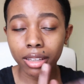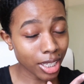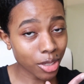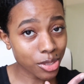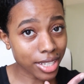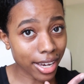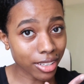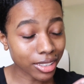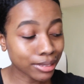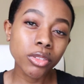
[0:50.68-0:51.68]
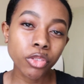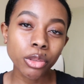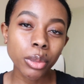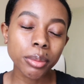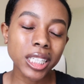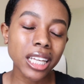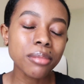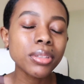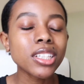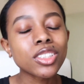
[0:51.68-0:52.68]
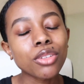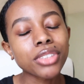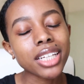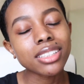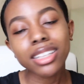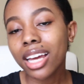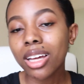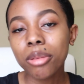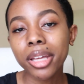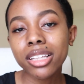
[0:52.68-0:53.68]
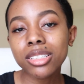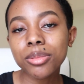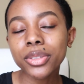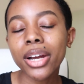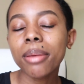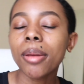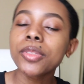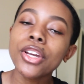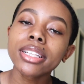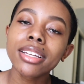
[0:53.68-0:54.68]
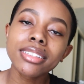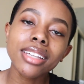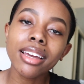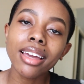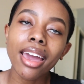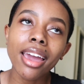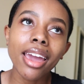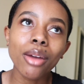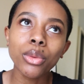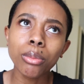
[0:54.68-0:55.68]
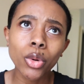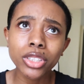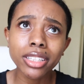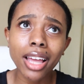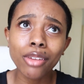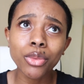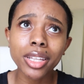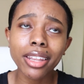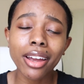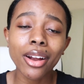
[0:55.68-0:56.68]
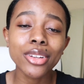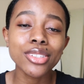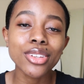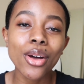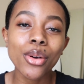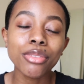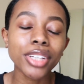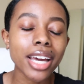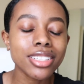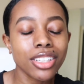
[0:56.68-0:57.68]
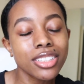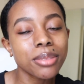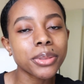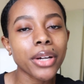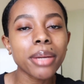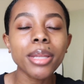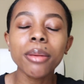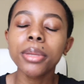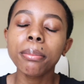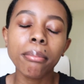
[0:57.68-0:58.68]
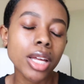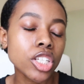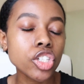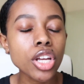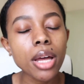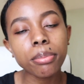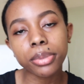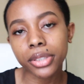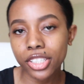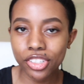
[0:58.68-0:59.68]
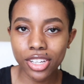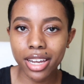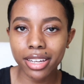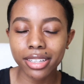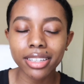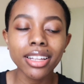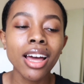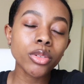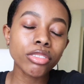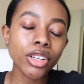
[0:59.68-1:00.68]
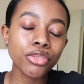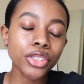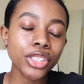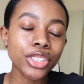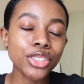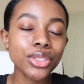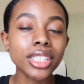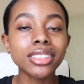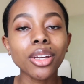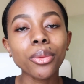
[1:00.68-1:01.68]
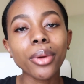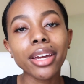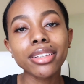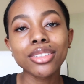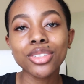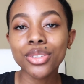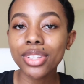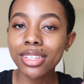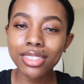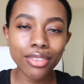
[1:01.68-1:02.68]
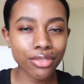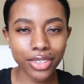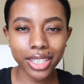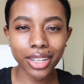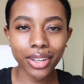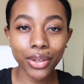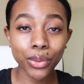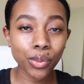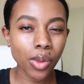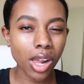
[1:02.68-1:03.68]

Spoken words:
Ego Styler. Before we begin, please don't forget to like, comment, and subscribe. I'm trying to hit 10K and we're more than halfway there, so if you guys could subscribe, that would be much appreciated. But without further ado, let's get right into this video.